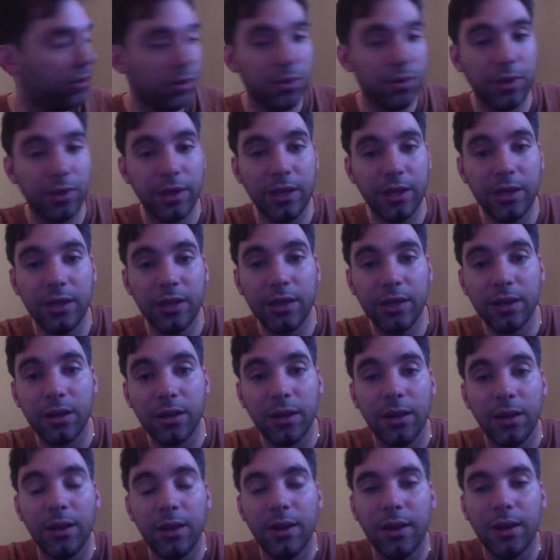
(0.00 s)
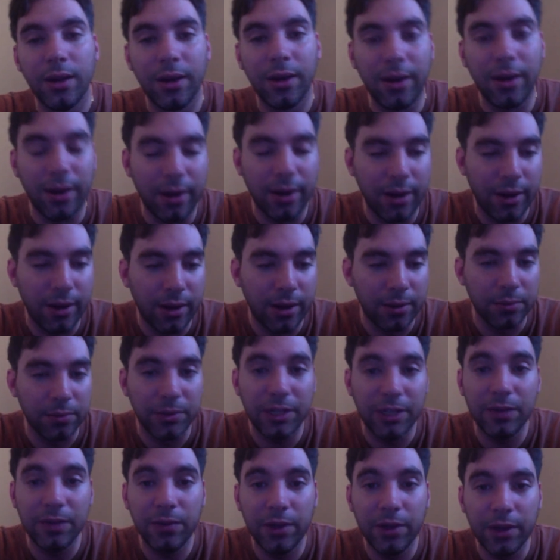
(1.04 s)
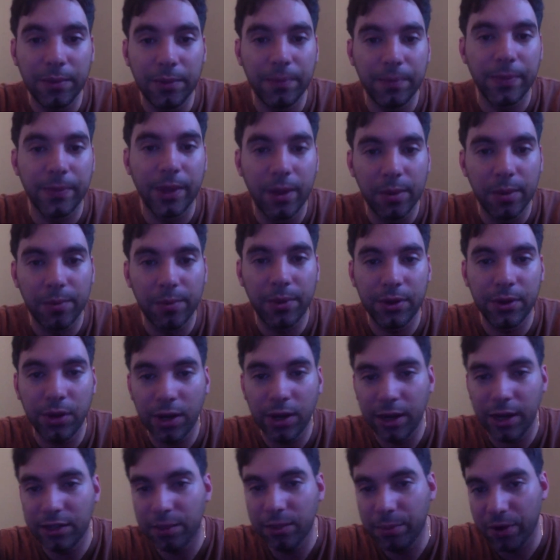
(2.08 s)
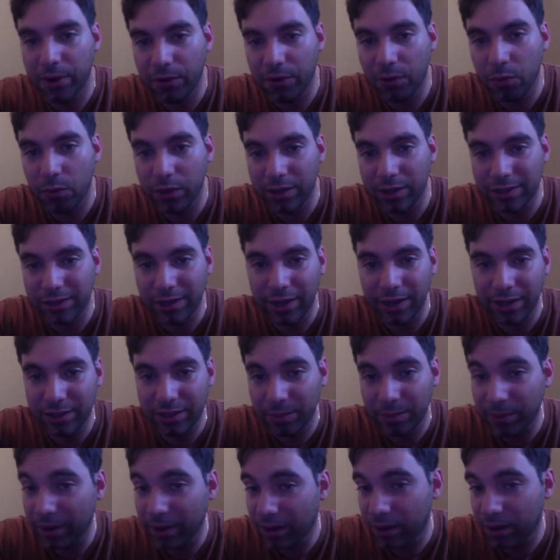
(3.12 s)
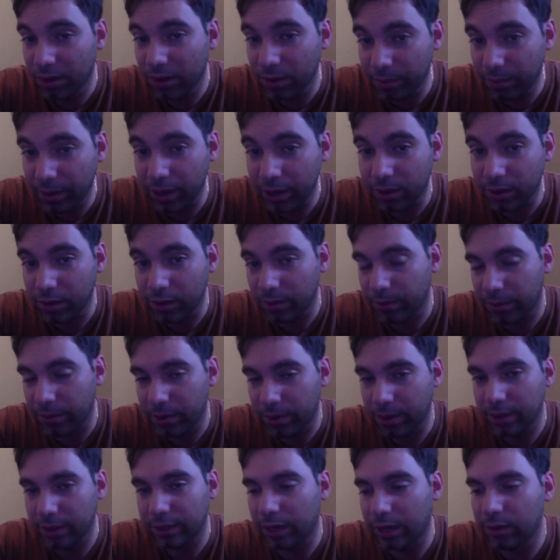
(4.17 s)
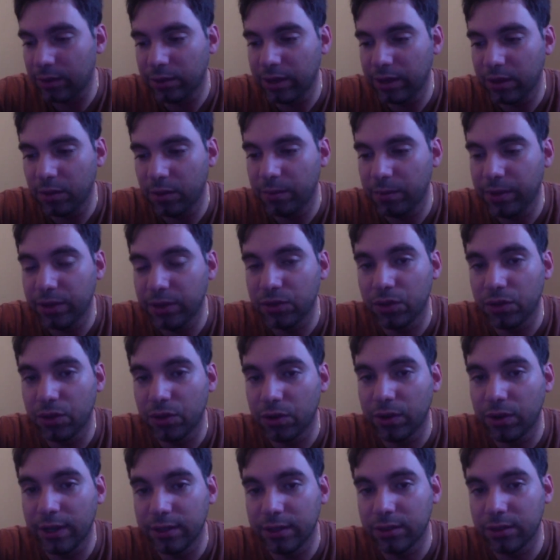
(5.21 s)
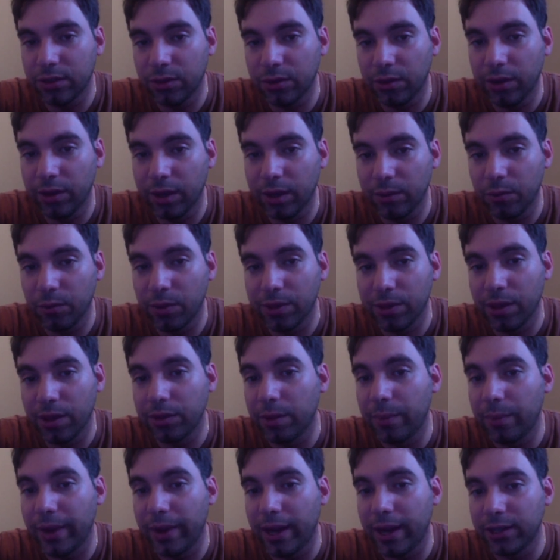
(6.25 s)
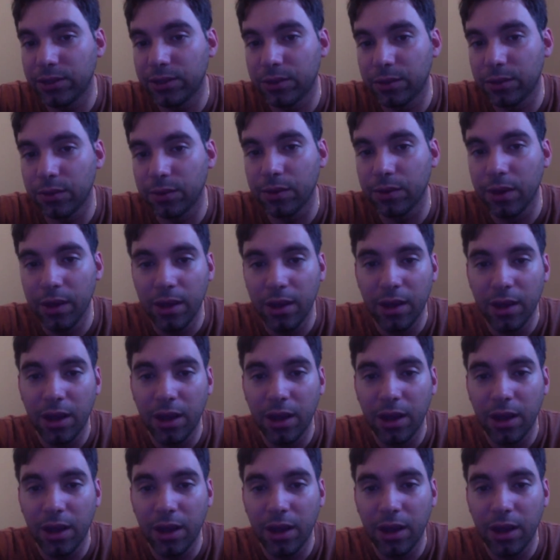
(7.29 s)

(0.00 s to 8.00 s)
to the TV. But you can actually play around with the settings and make it look better. But I don't think it'll be as good as doing it without the pass-through.